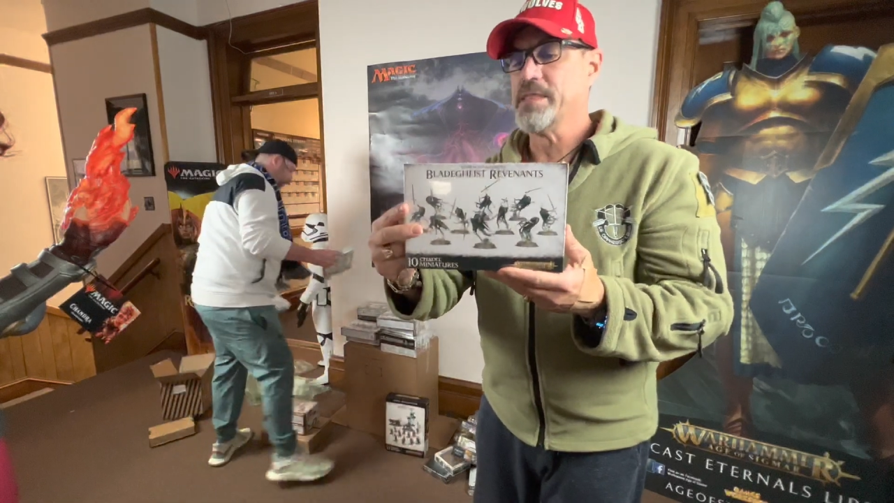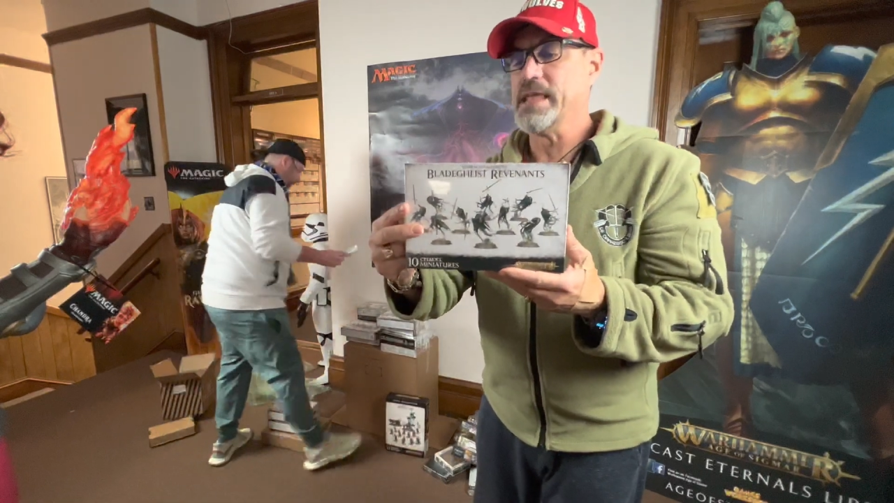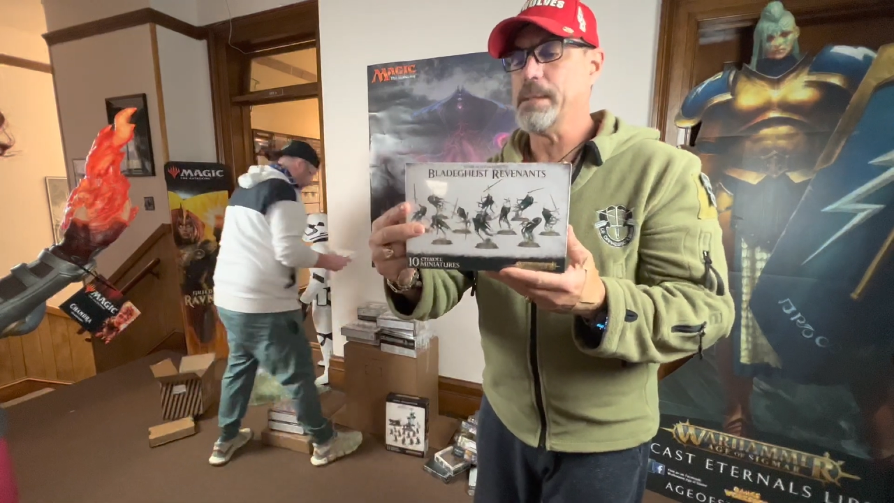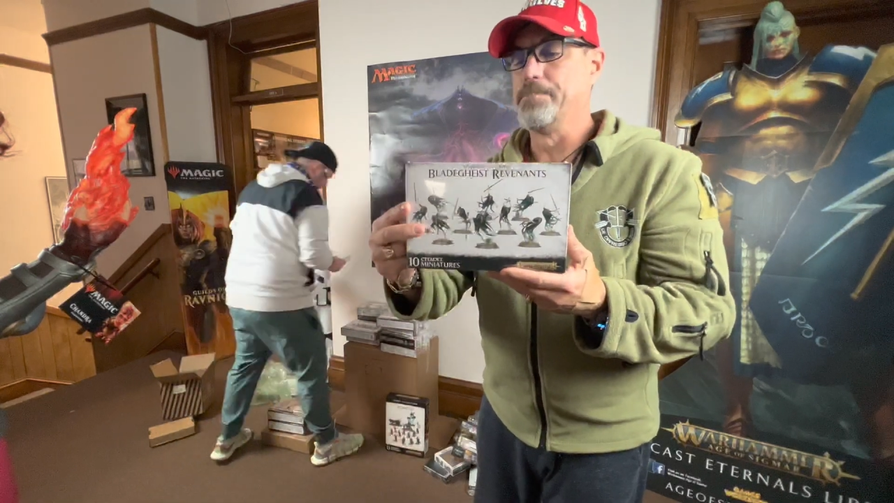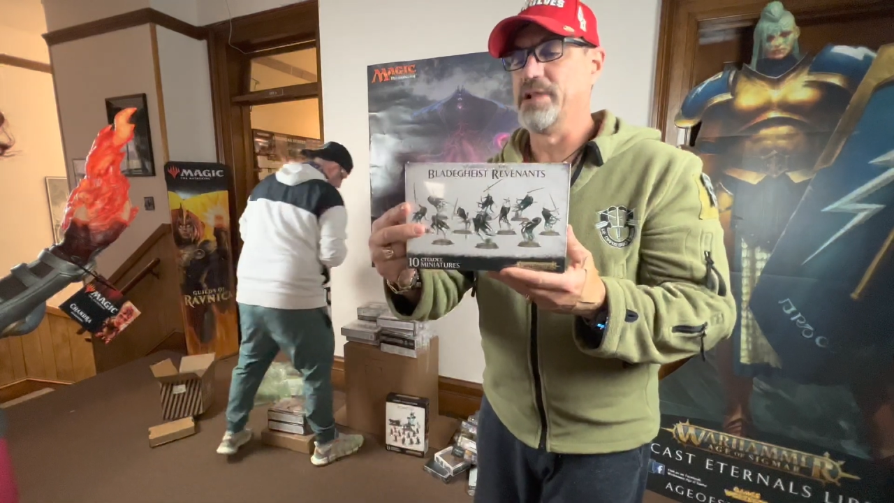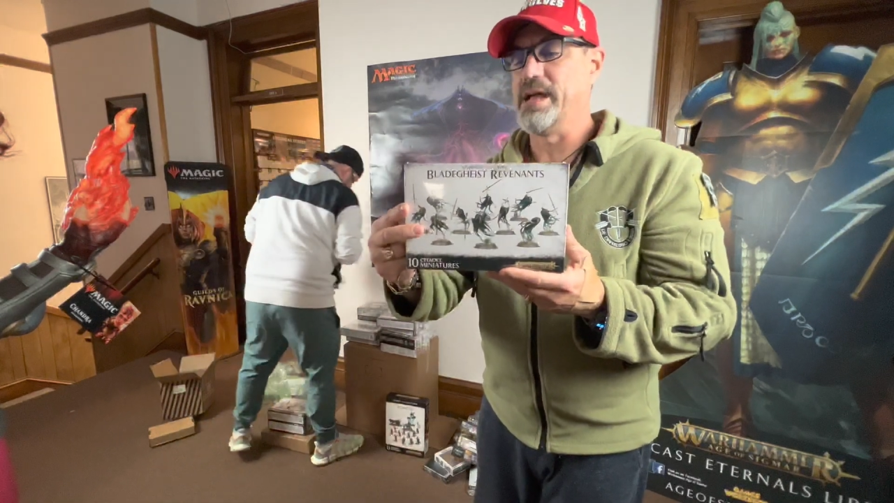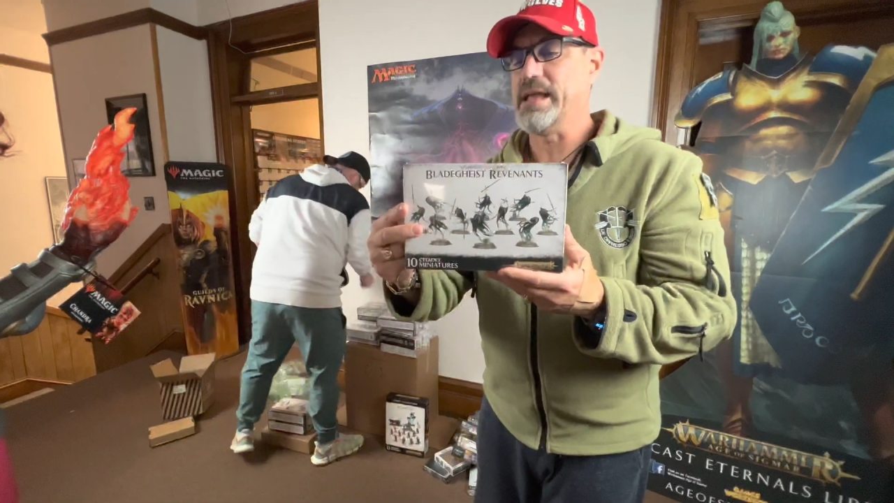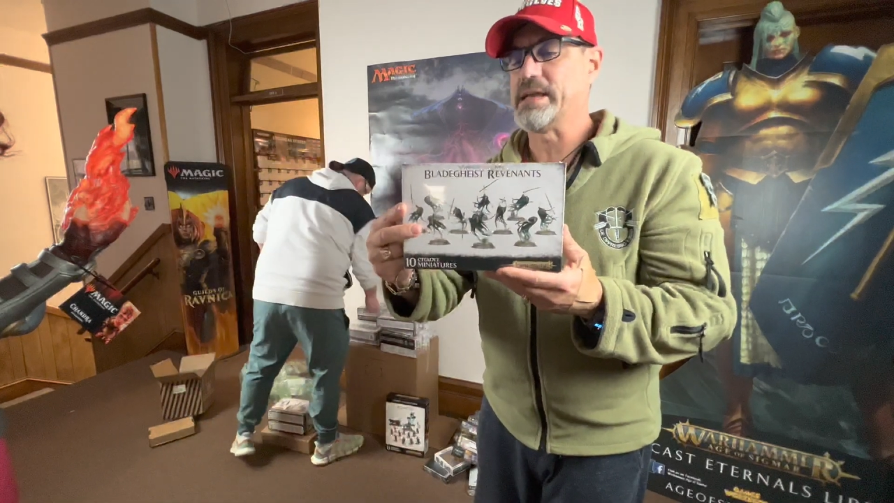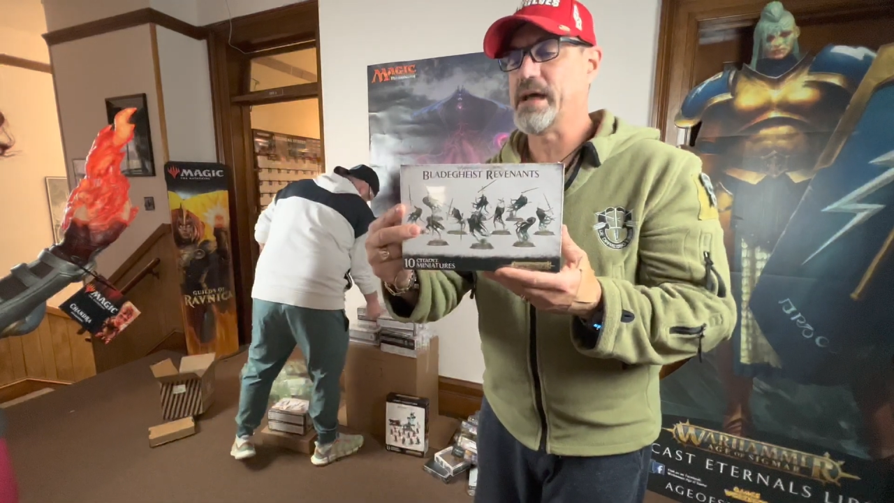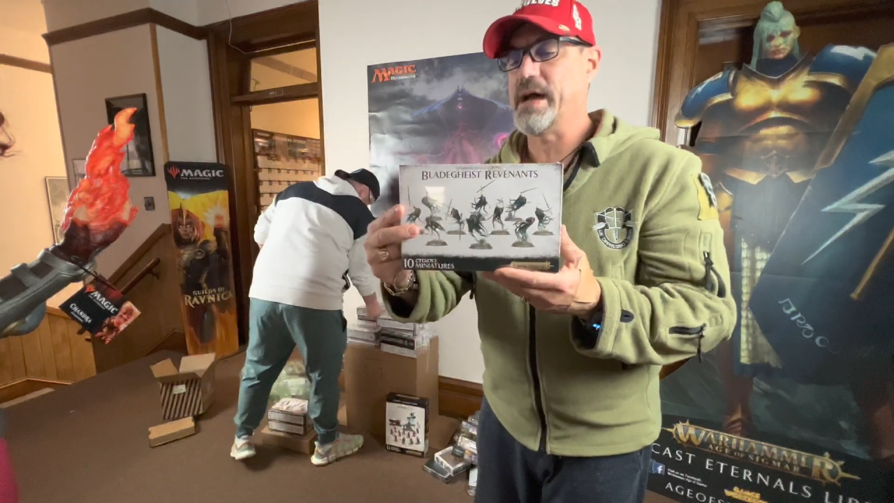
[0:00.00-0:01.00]
the
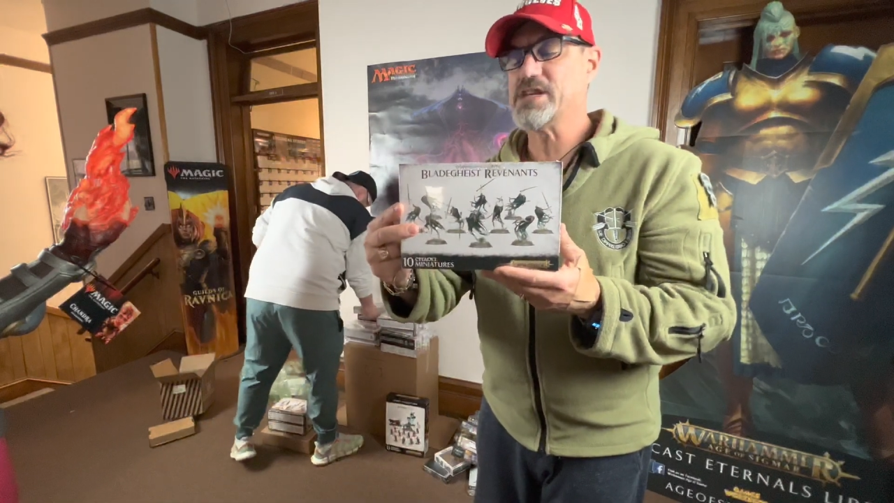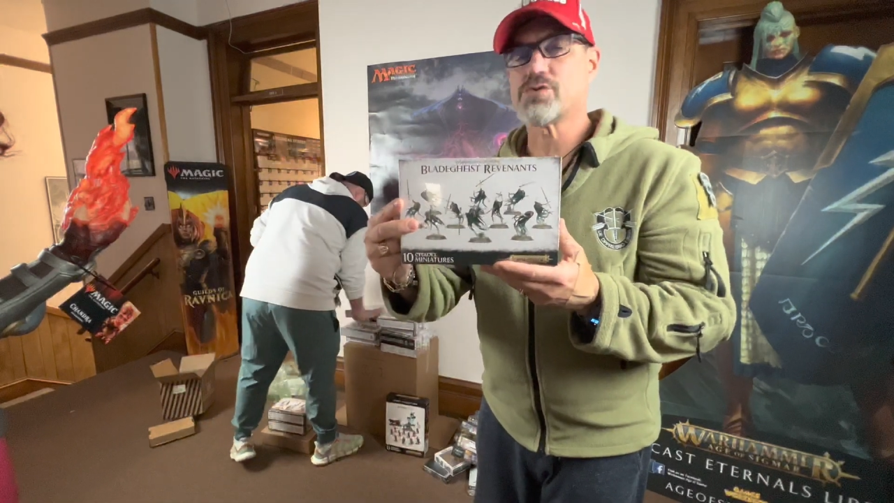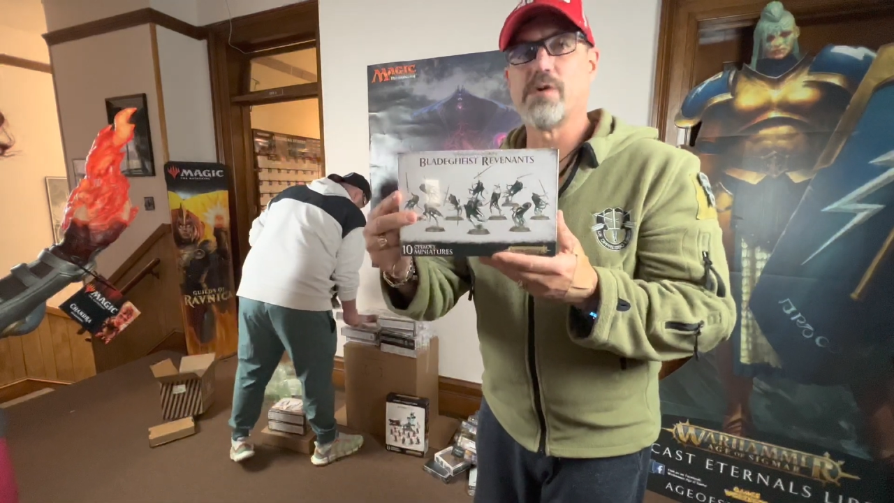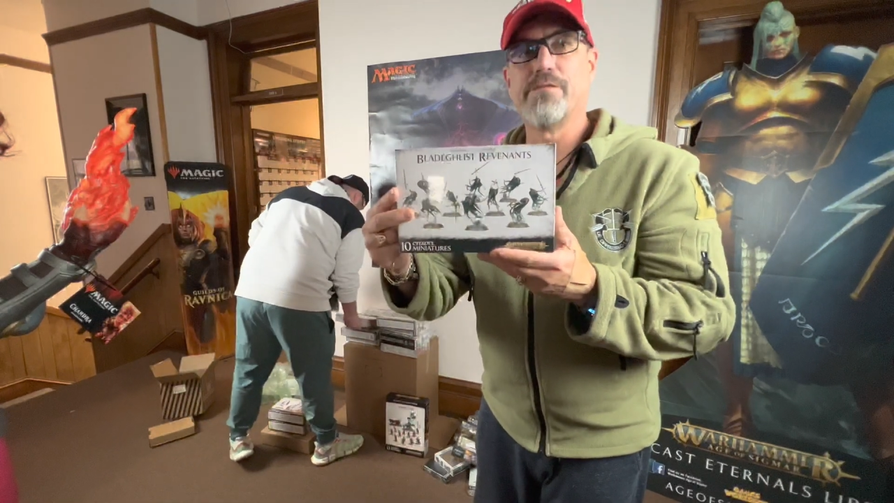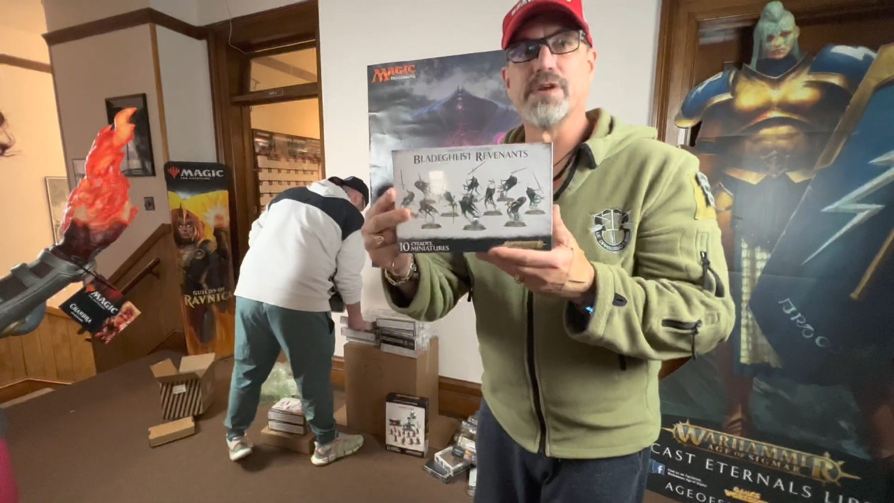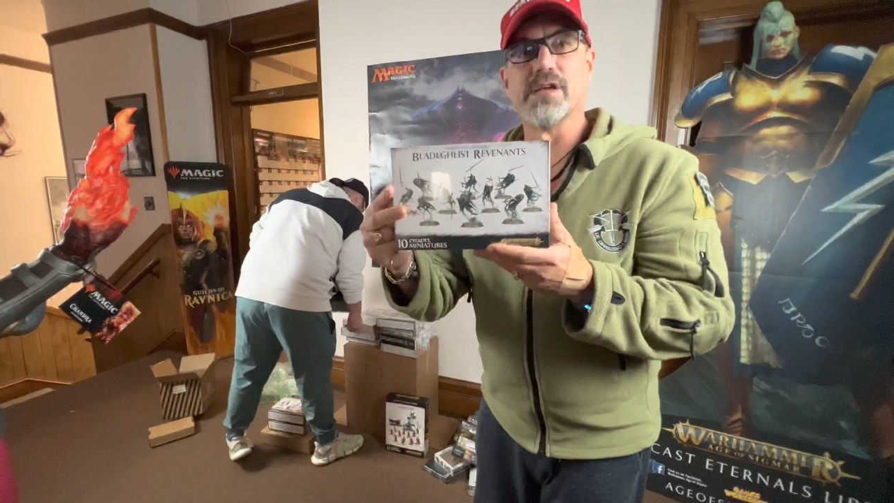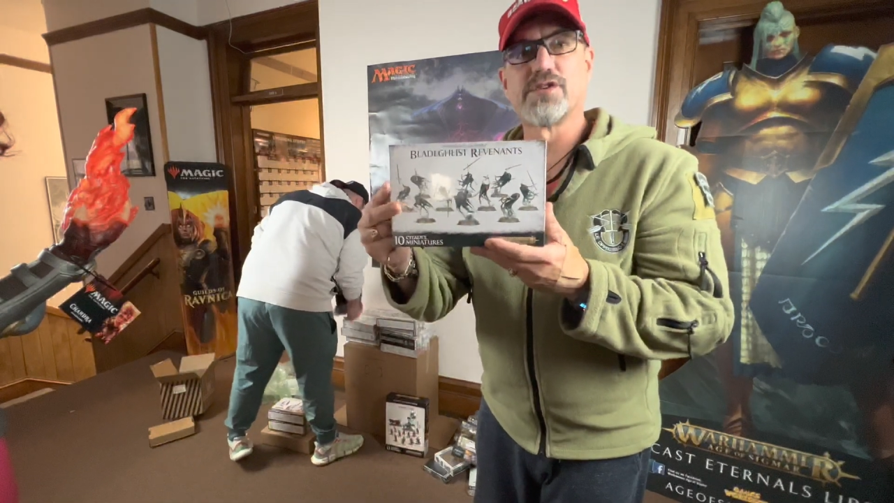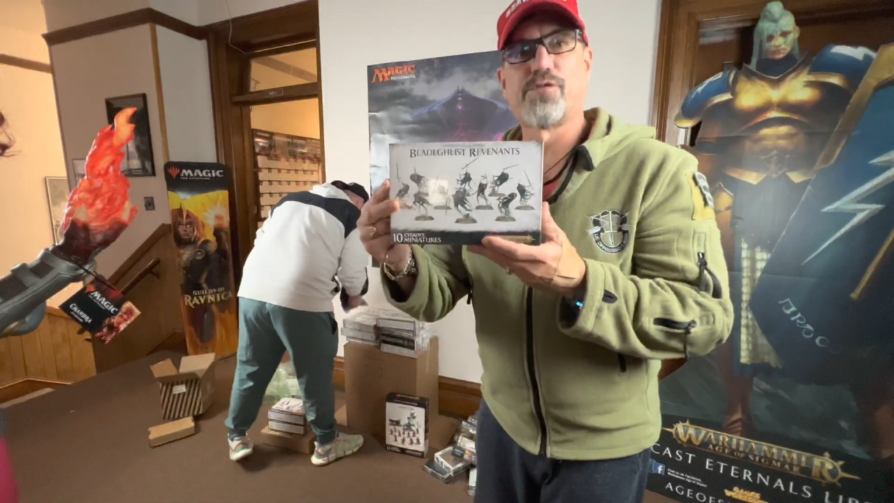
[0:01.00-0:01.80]
Blade Geist Revenants